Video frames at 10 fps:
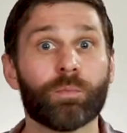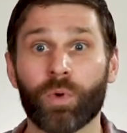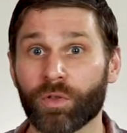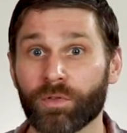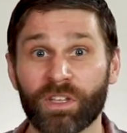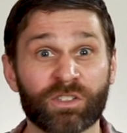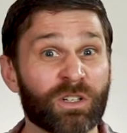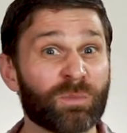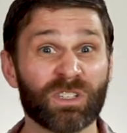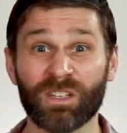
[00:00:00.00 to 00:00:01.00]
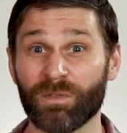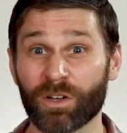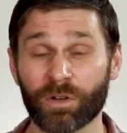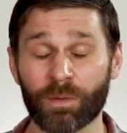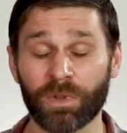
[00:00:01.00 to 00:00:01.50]
Both of these herbs
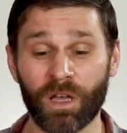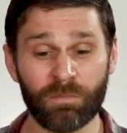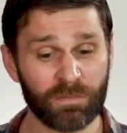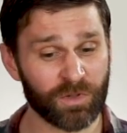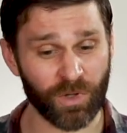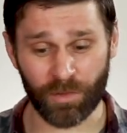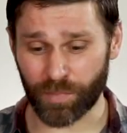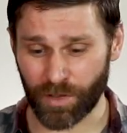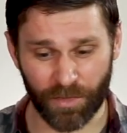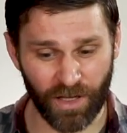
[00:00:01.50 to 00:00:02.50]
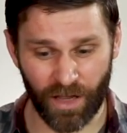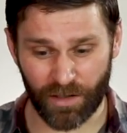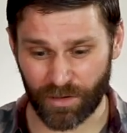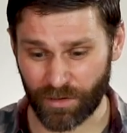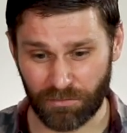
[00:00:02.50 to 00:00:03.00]
invigorate blood, so we can put them together
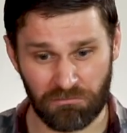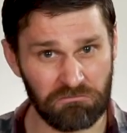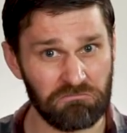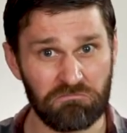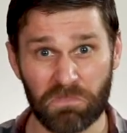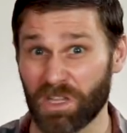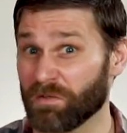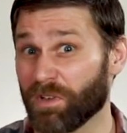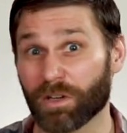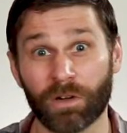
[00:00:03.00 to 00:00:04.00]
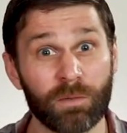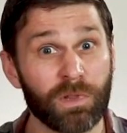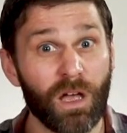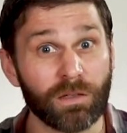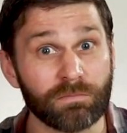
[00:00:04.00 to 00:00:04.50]
to invigorate
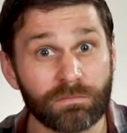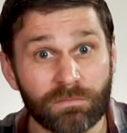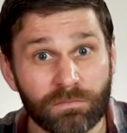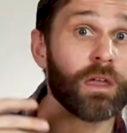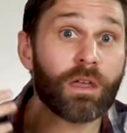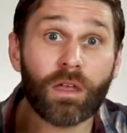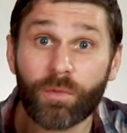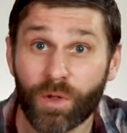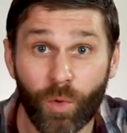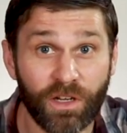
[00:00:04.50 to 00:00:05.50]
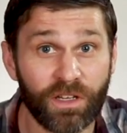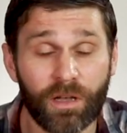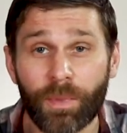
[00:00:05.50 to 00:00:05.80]
blood. If we wanted to